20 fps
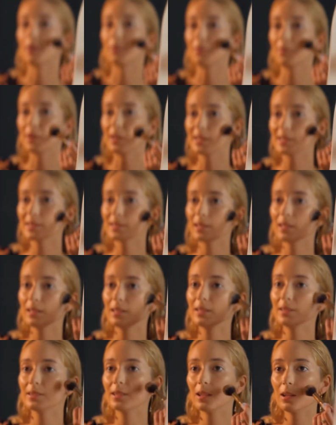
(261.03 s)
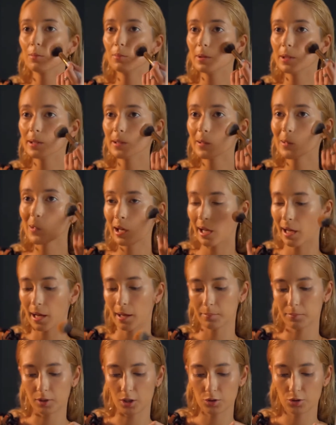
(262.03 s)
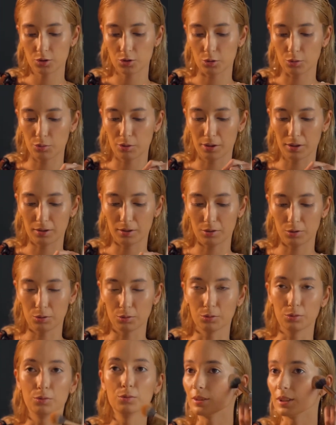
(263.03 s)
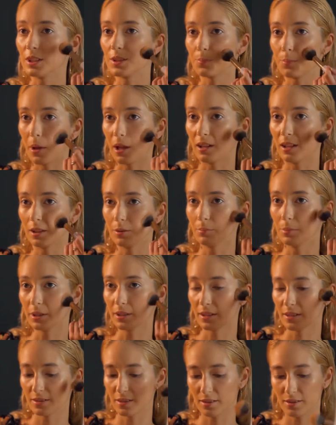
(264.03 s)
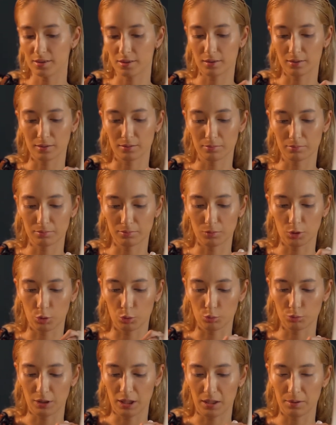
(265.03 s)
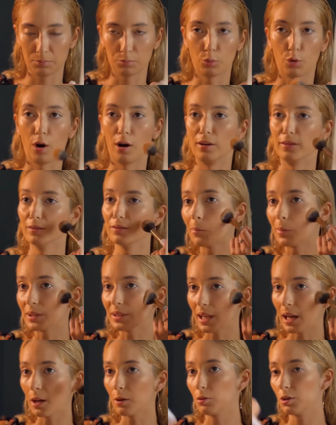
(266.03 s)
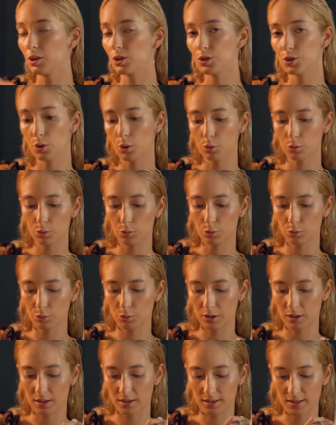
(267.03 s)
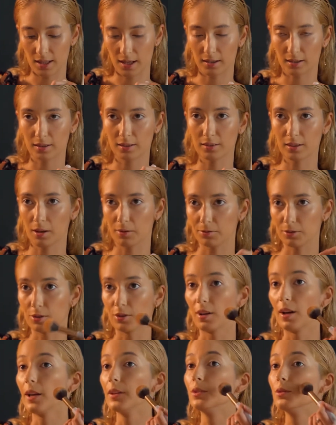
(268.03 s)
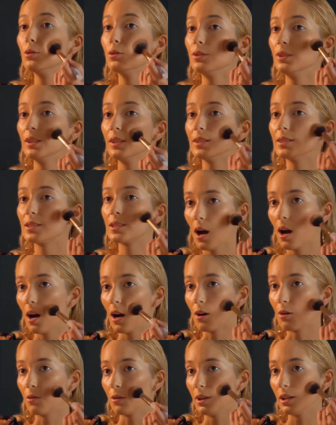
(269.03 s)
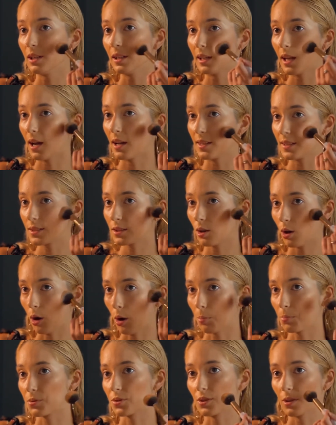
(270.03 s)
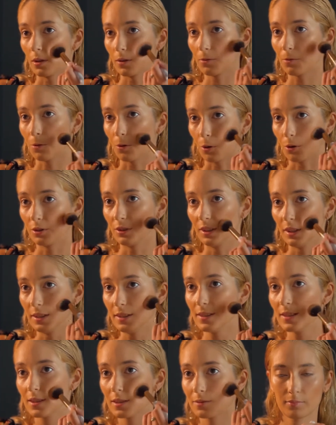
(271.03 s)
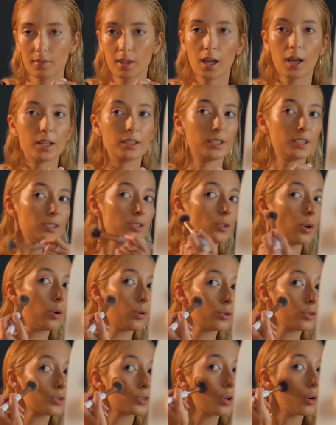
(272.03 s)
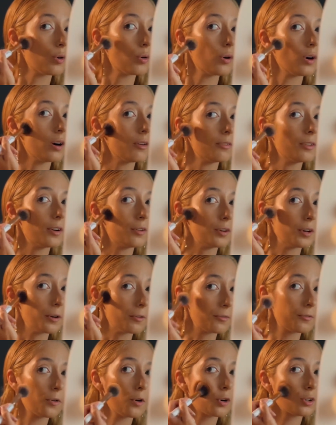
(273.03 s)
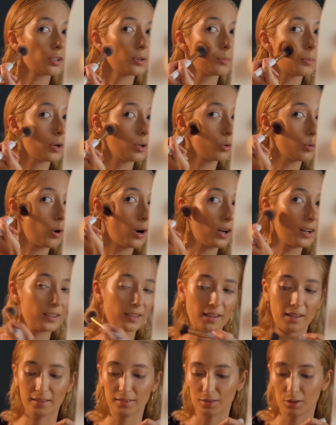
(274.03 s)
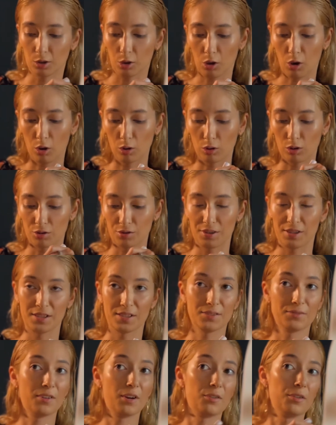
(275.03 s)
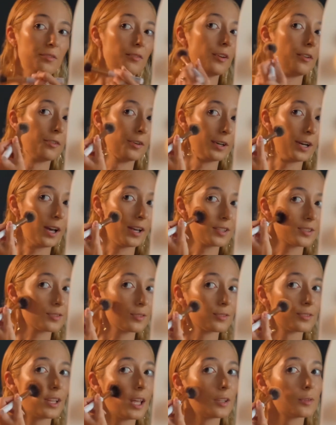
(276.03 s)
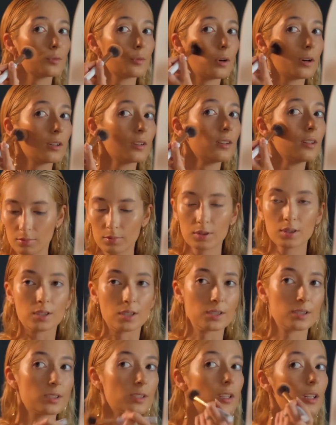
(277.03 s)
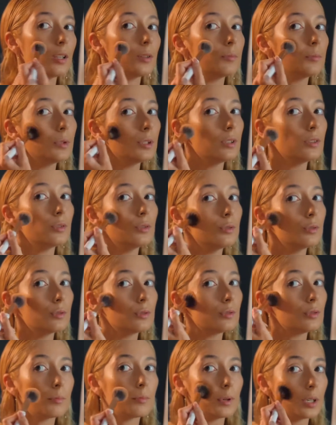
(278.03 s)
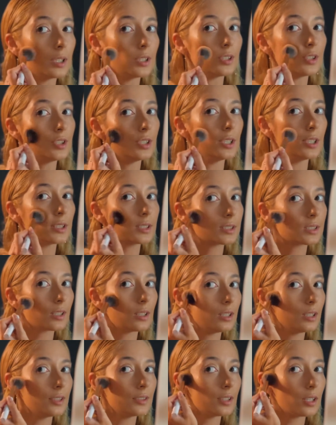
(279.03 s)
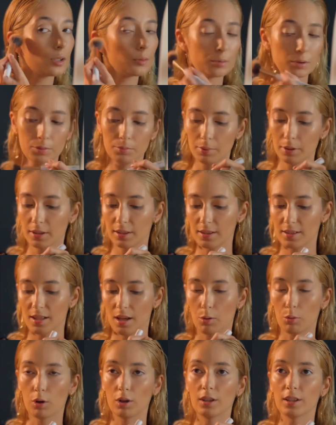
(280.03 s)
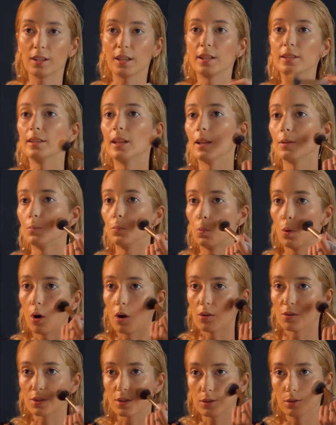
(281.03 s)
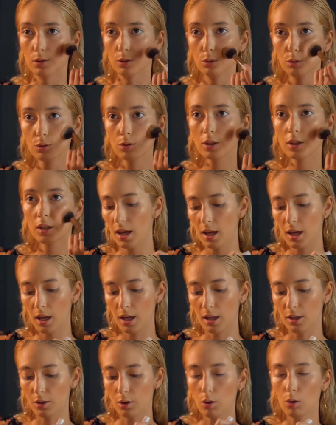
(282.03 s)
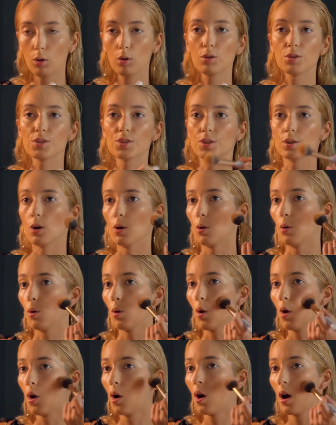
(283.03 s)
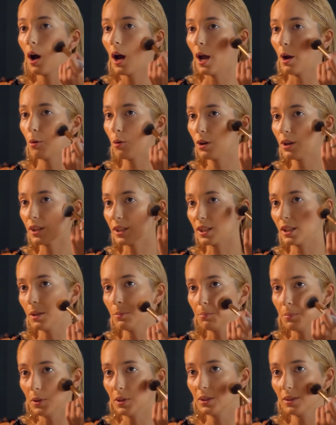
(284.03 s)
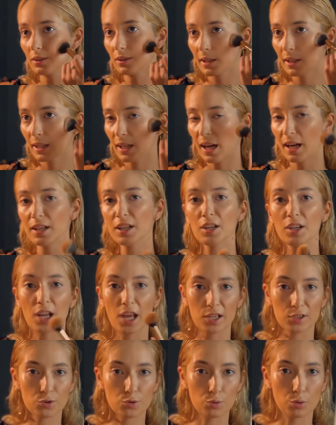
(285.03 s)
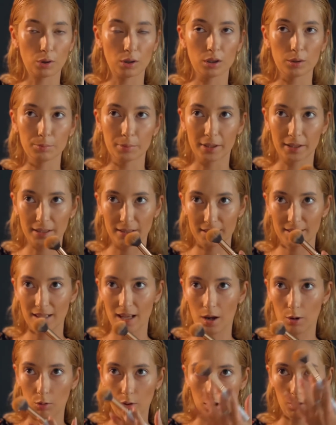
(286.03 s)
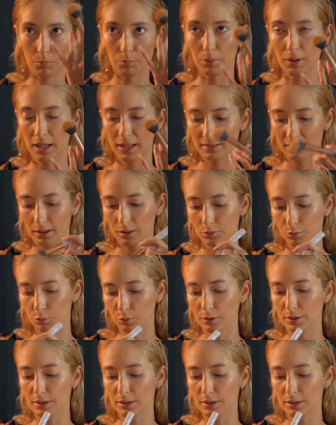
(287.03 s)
face a little bit. I'm not showing you this palette because it's a no-name brand, but I will show you in a second after I do this. A really nice option for this. And it's also a very affordable one, and the color is very nice on that one. Just let me do my cheeks a little bit because I want to get that bronzed look, and also I want to keep it kind of natural because I want to blend it with